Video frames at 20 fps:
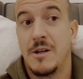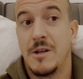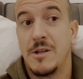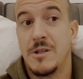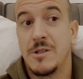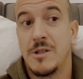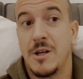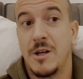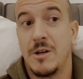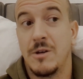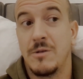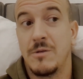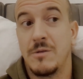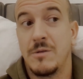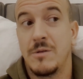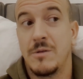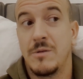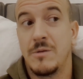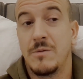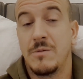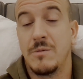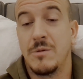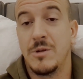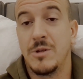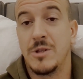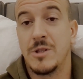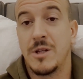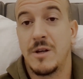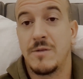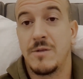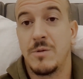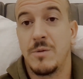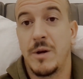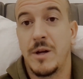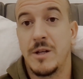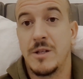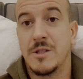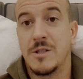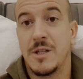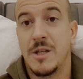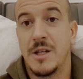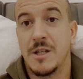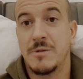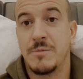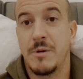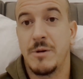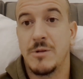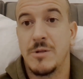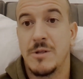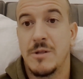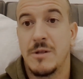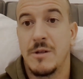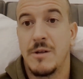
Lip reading: So we'll just have to wait and see, I suppose.